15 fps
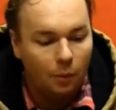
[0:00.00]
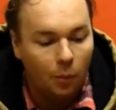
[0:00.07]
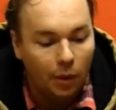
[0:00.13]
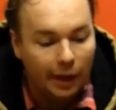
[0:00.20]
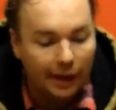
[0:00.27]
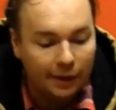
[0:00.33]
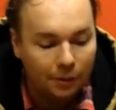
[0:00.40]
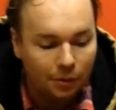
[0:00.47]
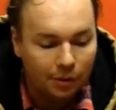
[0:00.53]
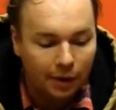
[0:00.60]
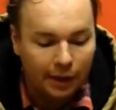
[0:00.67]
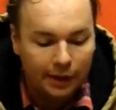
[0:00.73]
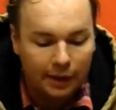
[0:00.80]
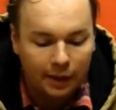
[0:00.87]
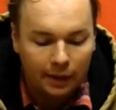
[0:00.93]
One angle
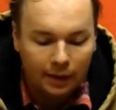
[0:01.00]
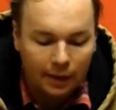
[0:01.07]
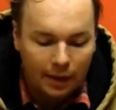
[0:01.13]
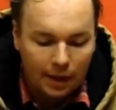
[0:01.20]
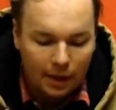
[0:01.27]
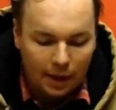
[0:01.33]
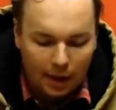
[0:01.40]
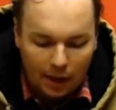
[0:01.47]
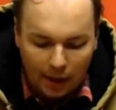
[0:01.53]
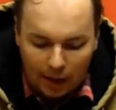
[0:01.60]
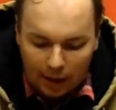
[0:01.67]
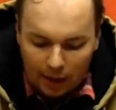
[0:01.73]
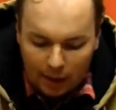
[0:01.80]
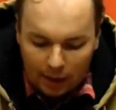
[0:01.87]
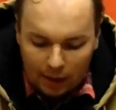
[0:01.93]
grinder.
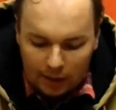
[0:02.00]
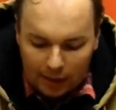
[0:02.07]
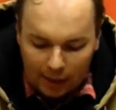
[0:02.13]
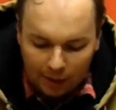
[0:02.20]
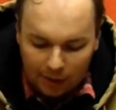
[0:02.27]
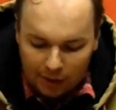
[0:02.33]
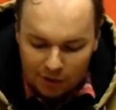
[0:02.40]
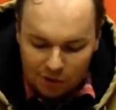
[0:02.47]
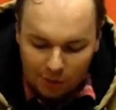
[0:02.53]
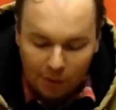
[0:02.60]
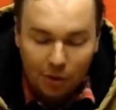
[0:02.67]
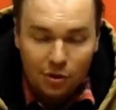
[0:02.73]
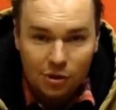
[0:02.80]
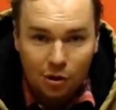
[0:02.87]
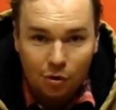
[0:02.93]
Now you can see we're
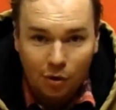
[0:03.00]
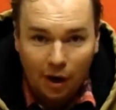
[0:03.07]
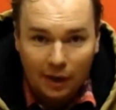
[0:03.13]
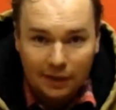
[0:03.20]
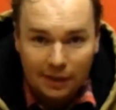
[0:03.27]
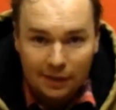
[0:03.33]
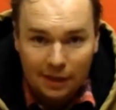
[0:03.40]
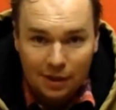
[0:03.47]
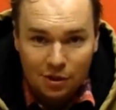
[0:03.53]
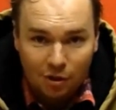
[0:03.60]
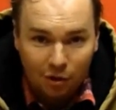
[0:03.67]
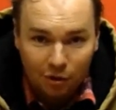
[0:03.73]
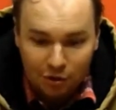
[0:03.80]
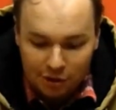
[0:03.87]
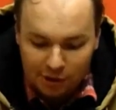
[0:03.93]
not using a grinding disc or
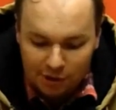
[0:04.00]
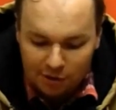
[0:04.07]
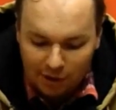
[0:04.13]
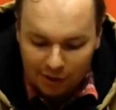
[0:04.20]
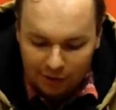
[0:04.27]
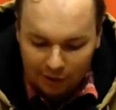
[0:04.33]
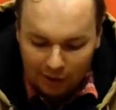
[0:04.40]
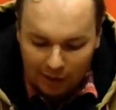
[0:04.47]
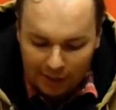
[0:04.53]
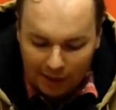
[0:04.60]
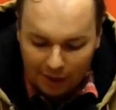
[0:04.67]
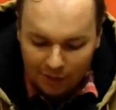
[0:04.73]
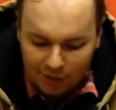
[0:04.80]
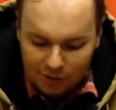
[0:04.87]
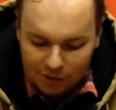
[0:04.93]
a cutting disc or anything like
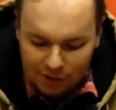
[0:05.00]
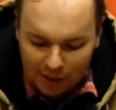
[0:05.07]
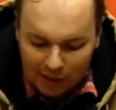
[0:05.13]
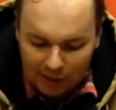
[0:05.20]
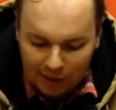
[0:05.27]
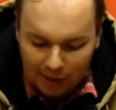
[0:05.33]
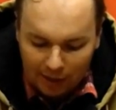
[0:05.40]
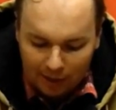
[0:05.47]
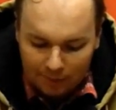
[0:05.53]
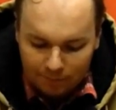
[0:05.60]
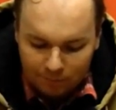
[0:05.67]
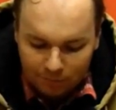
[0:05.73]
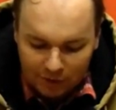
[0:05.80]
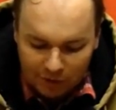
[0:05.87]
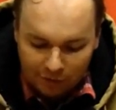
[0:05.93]
that. This is a, uh,
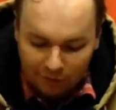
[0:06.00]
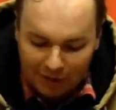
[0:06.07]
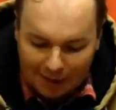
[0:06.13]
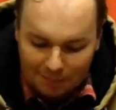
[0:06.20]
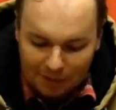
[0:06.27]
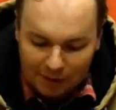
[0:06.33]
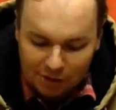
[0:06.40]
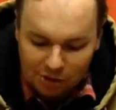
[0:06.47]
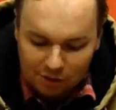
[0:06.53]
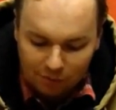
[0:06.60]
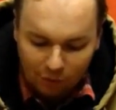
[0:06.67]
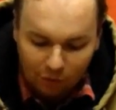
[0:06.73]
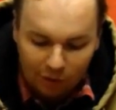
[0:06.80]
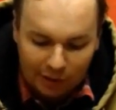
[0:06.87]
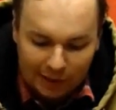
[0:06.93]
a flap disc
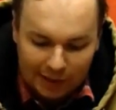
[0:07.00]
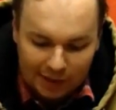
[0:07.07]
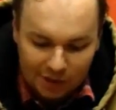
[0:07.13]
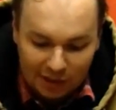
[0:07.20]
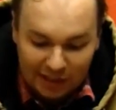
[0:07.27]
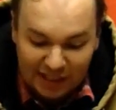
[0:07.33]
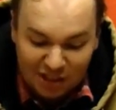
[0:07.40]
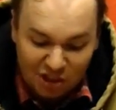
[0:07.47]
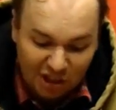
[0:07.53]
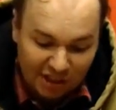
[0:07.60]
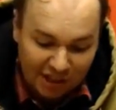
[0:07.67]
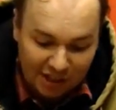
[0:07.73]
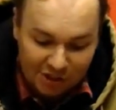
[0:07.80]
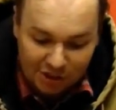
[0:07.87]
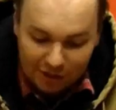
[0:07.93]
or a linishing
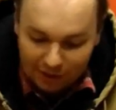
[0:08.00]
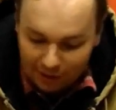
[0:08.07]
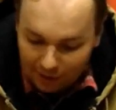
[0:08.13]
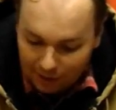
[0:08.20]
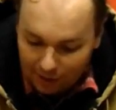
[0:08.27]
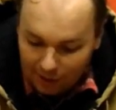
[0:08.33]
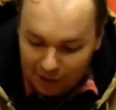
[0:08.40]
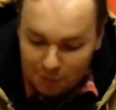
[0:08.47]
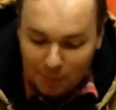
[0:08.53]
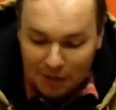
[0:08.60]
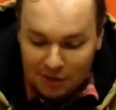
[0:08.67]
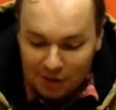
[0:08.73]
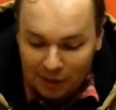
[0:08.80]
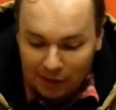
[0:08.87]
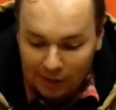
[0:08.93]
disc. It's
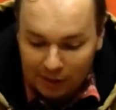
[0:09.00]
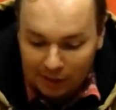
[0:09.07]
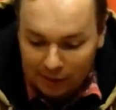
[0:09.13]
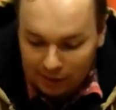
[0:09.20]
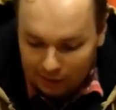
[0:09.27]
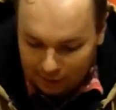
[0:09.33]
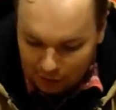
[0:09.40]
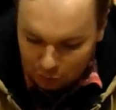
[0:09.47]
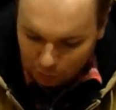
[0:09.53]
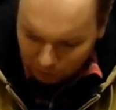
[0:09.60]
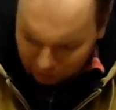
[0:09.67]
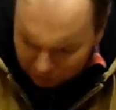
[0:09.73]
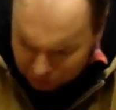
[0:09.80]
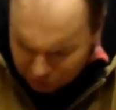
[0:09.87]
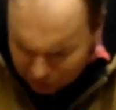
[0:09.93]
basically, this
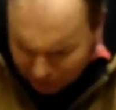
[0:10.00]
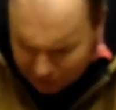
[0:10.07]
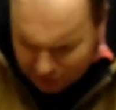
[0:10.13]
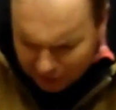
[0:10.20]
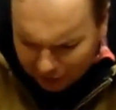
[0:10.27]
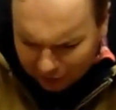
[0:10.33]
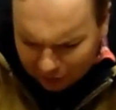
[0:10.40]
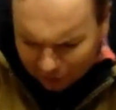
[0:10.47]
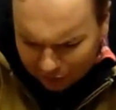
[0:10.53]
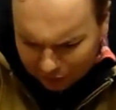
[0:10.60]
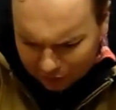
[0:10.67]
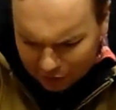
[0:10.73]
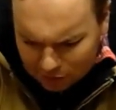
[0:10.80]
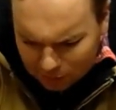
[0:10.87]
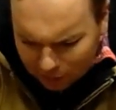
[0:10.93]
one's, let's take a look,
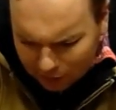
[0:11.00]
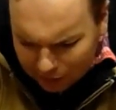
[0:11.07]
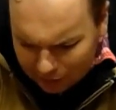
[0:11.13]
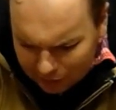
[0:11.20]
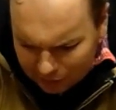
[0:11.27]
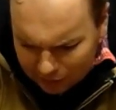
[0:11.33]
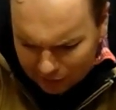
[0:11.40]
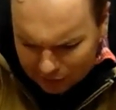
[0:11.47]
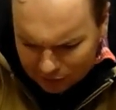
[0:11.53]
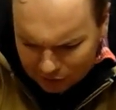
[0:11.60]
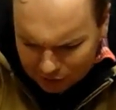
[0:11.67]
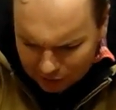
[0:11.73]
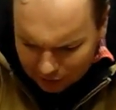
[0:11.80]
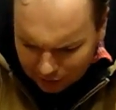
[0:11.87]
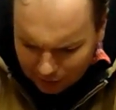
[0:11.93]
this one
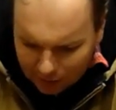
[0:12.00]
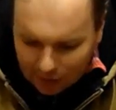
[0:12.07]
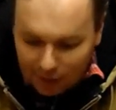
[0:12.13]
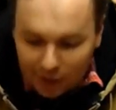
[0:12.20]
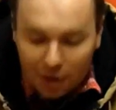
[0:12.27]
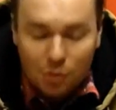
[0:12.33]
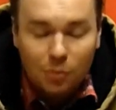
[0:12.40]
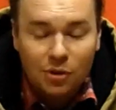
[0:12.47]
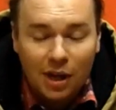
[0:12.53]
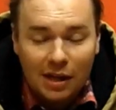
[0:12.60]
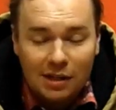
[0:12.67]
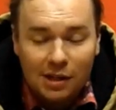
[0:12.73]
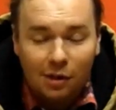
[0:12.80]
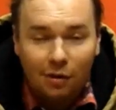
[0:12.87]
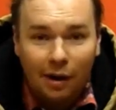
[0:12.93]
is, this was
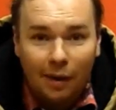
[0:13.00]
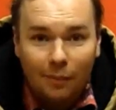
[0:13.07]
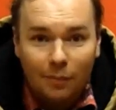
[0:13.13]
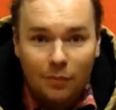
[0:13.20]
80 grit,